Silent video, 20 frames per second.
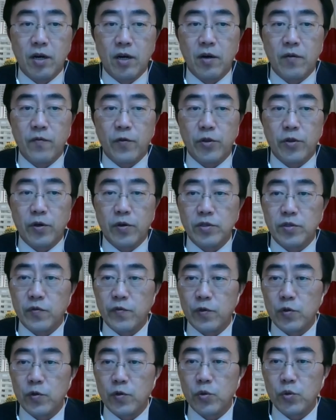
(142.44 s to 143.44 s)
For those of
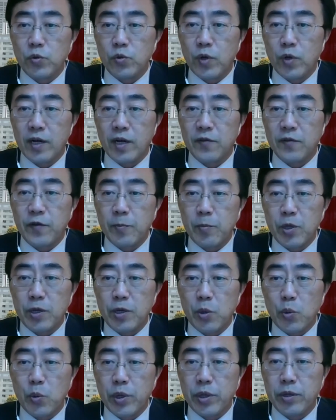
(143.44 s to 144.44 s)
you who aren't familiar
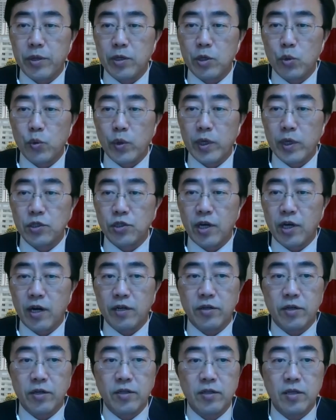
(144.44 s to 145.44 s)
with UN
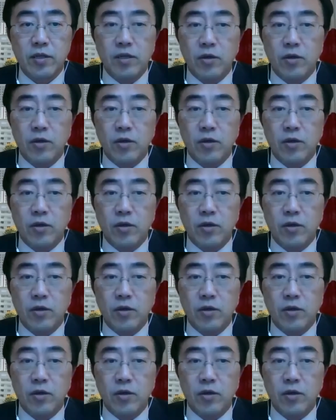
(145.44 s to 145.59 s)
jargon,